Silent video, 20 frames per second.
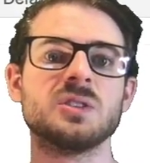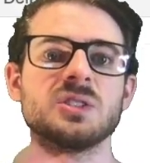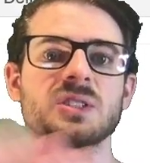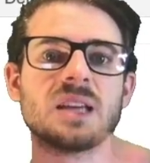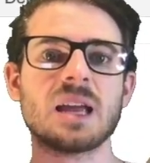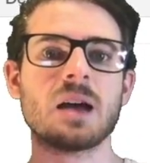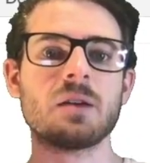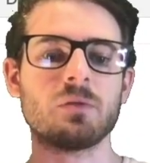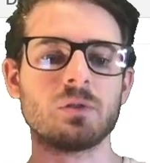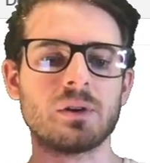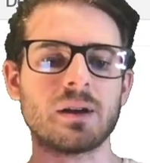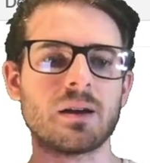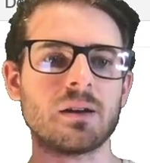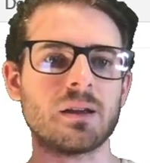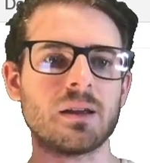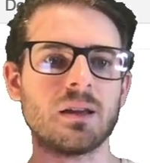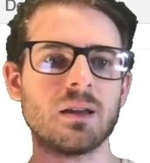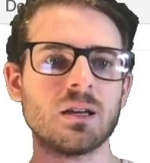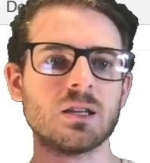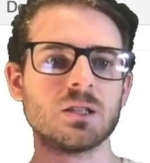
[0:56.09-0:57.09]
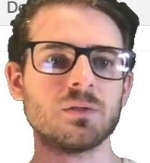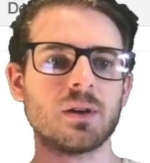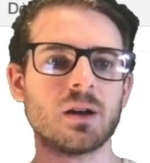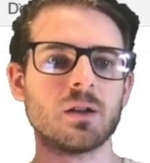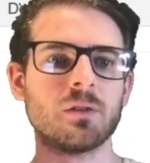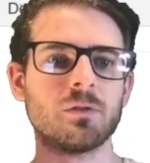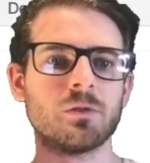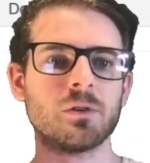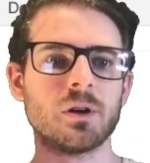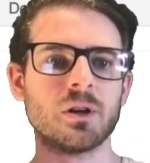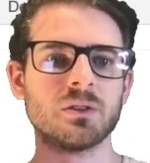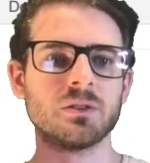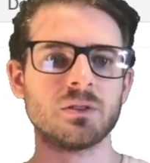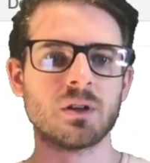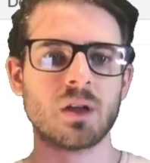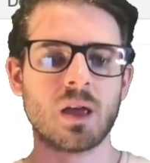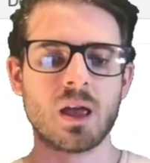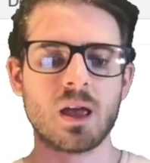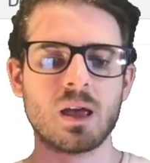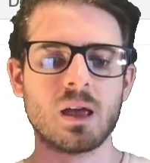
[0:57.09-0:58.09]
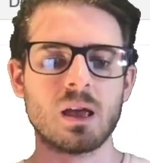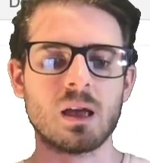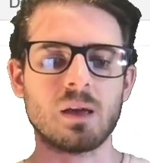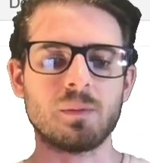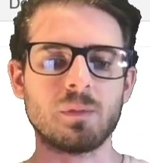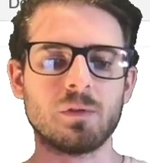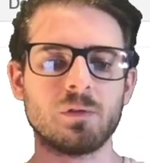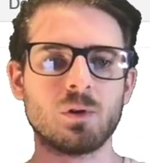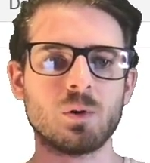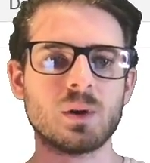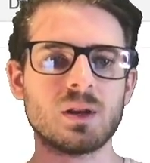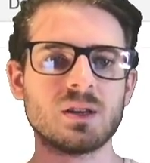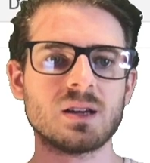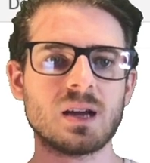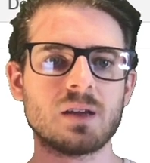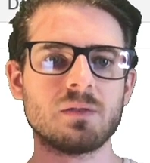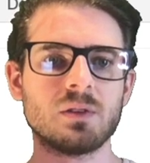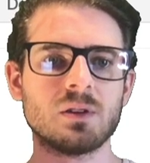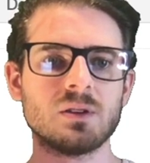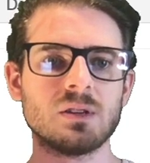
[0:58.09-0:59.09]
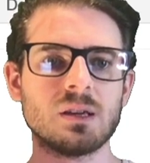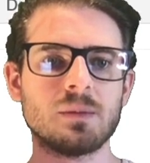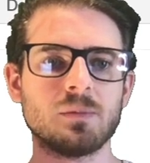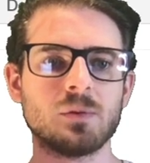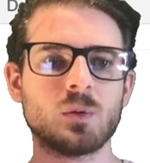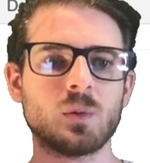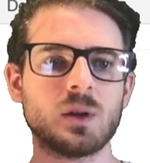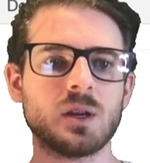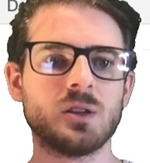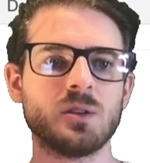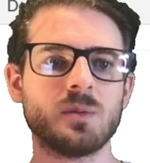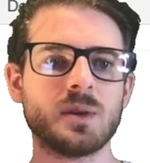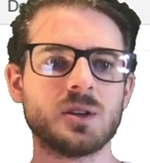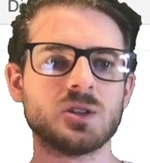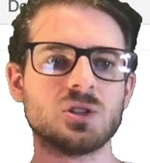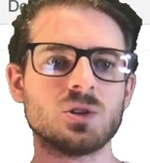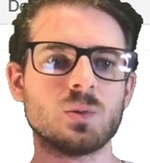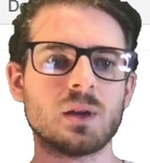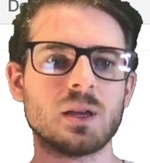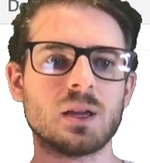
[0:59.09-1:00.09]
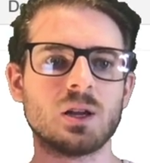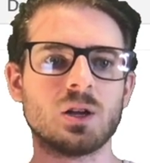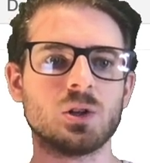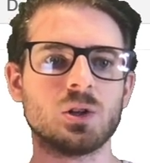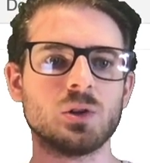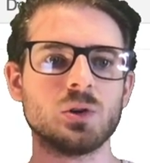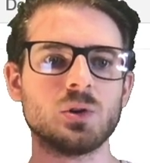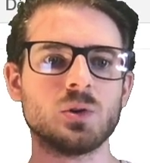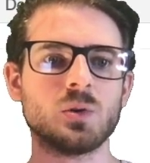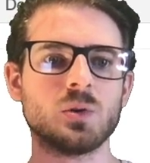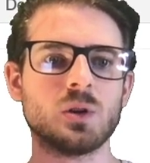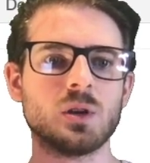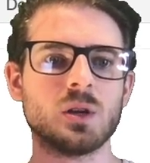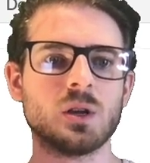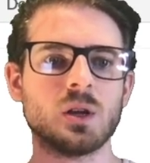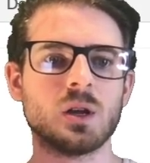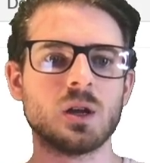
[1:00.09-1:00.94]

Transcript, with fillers: scaffold out an index file for us. And before we dive in deeper, we need to make sure we include